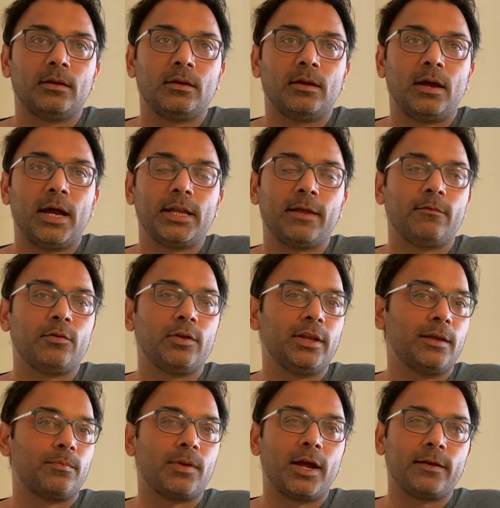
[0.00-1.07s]
I never really
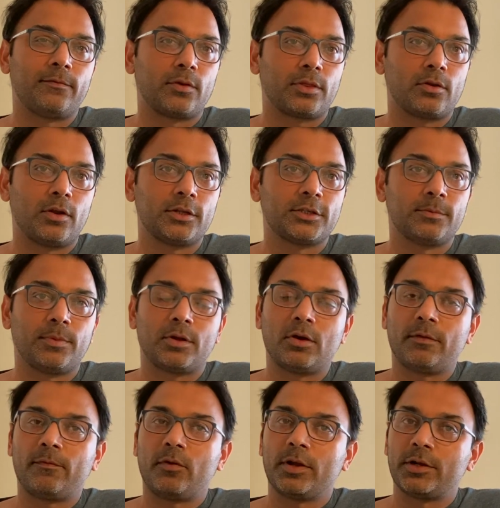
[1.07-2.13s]
applied for scholarship
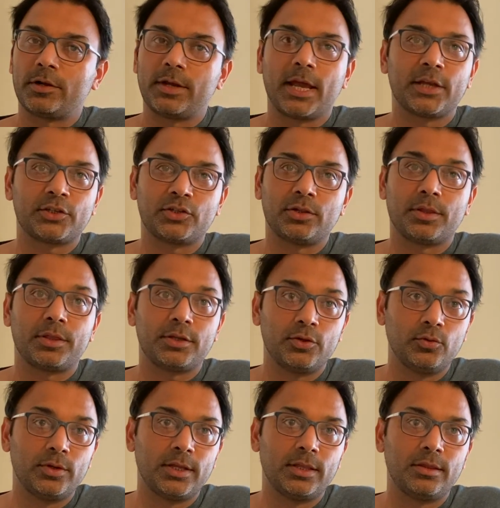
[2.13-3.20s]
because for international
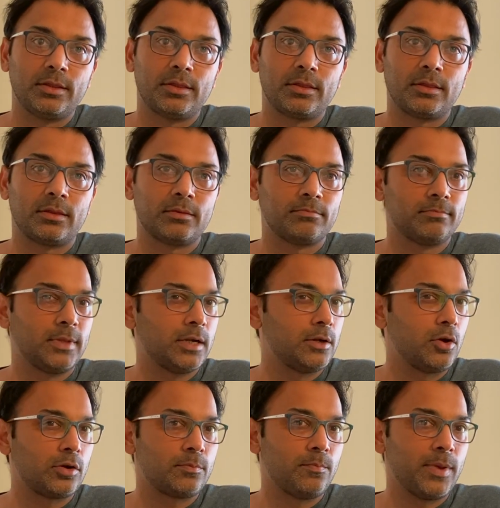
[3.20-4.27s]
students, there are
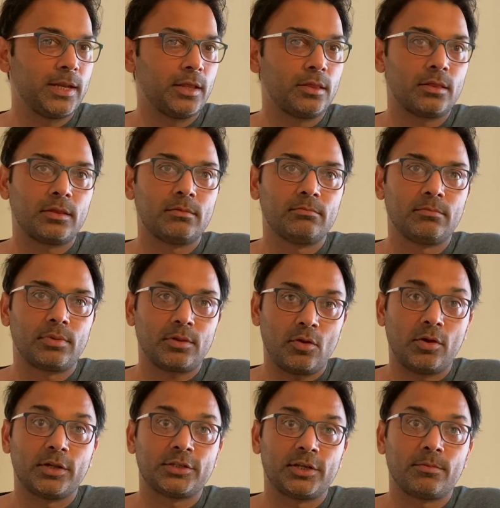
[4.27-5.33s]
not many
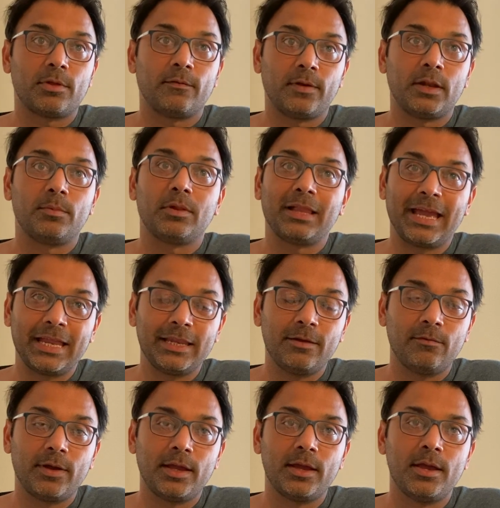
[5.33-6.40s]
scholarships available
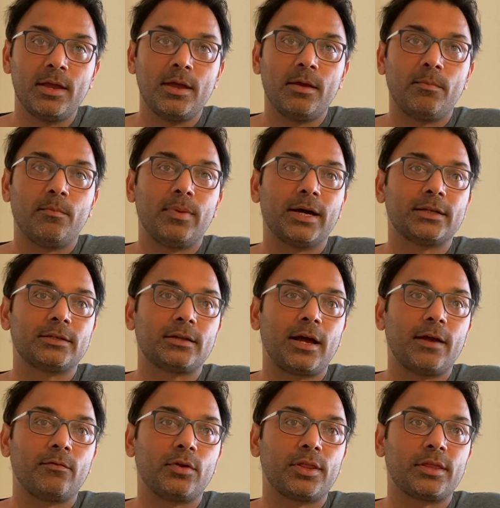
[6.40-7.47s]
anyway. But I
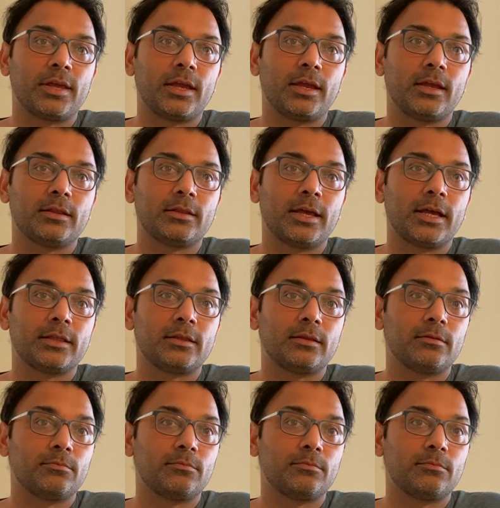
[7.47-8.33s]
would say that